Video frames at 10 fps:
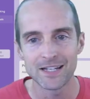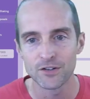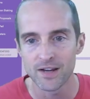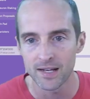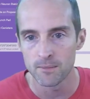
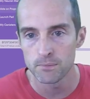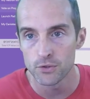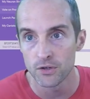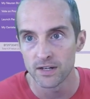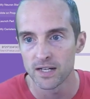Internet
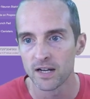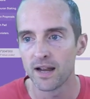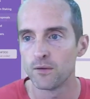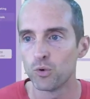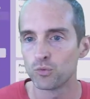Computer here,
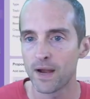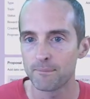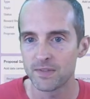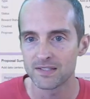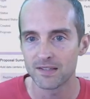and we'll
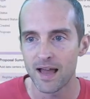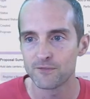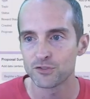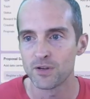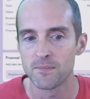wrap this
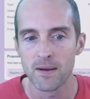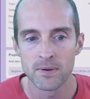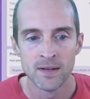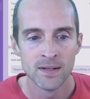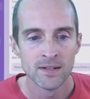live stream up.
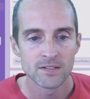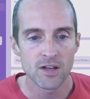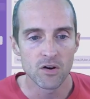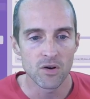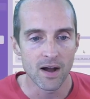
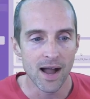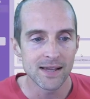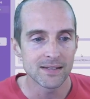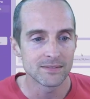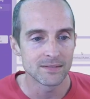So
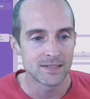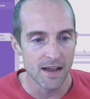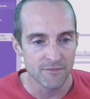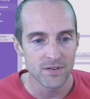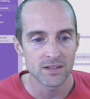I
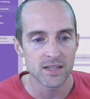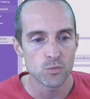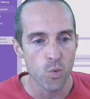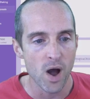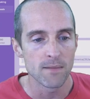definitely
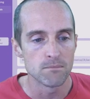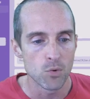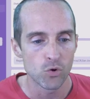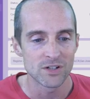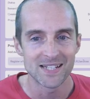want
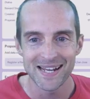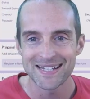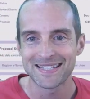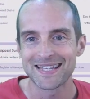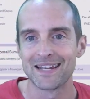more
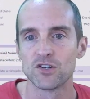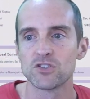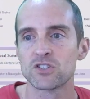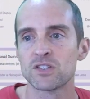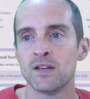data
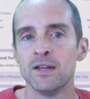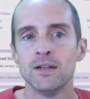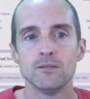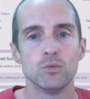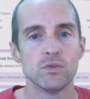centers
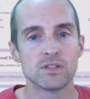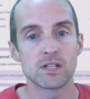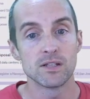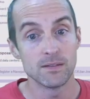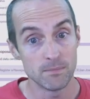
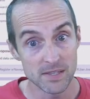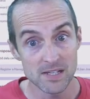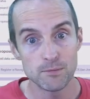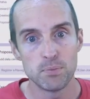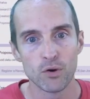to
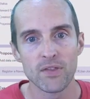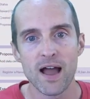these build